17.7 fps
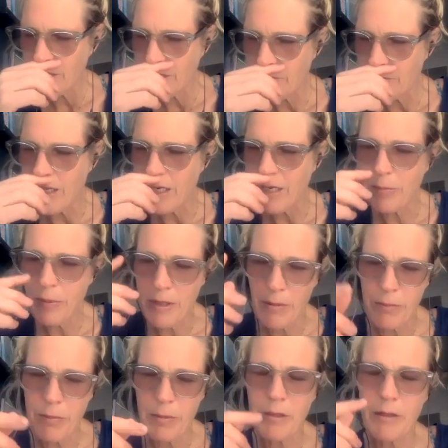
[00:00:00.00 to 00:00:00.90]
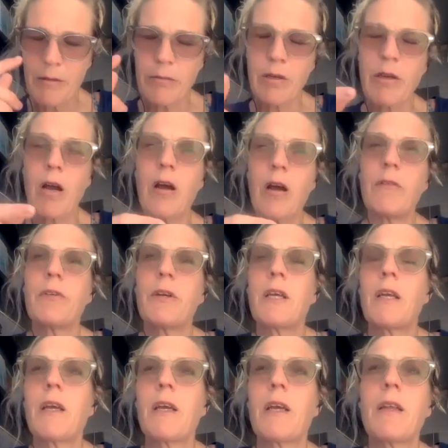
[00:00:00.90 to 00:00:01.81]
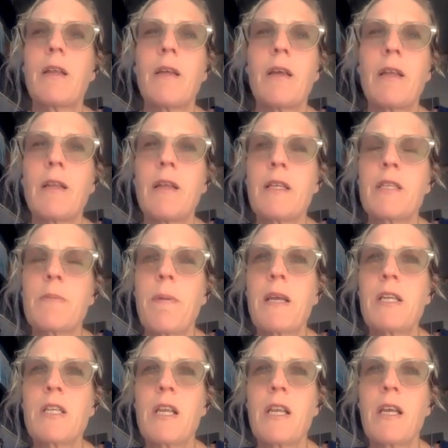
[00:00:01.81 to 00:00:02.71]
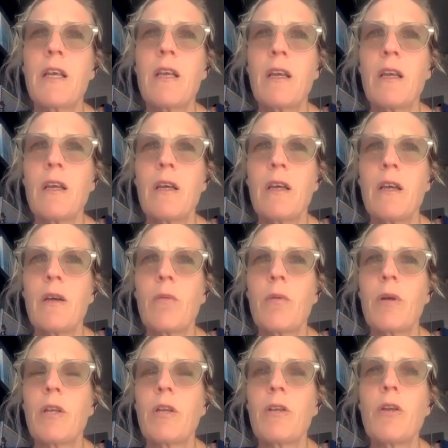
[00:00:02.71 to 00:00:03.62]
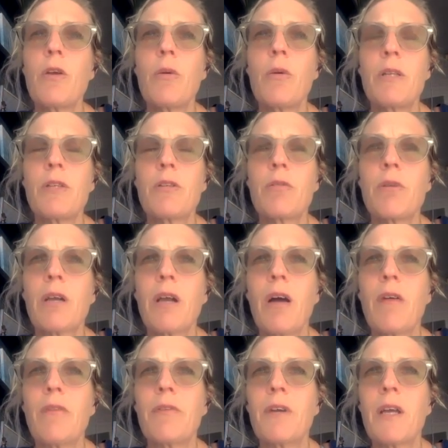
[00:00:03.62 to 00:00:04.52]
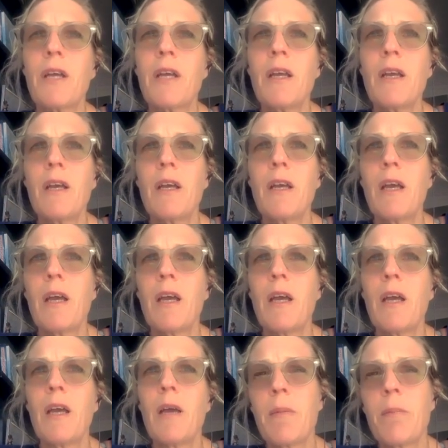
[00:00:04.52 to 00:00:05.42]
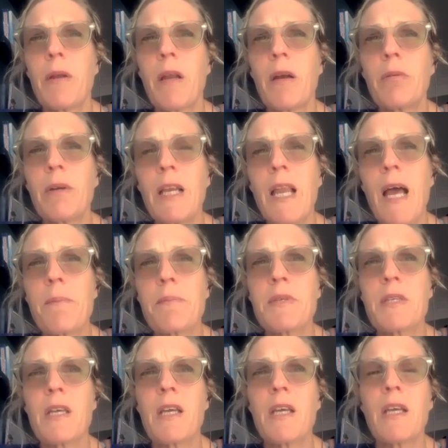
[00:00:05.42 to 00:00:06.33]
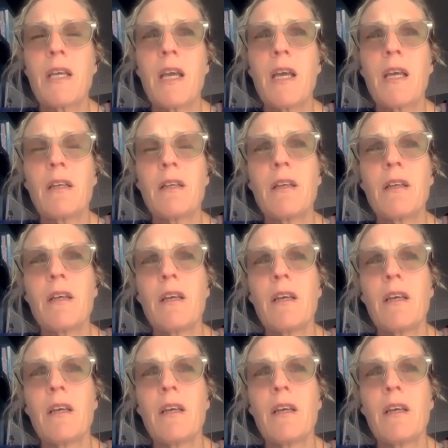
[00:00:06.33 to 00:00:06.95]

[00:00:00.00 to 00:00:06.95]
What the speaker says: many people in recovery and especially when you're new into recovery and people are relapsing and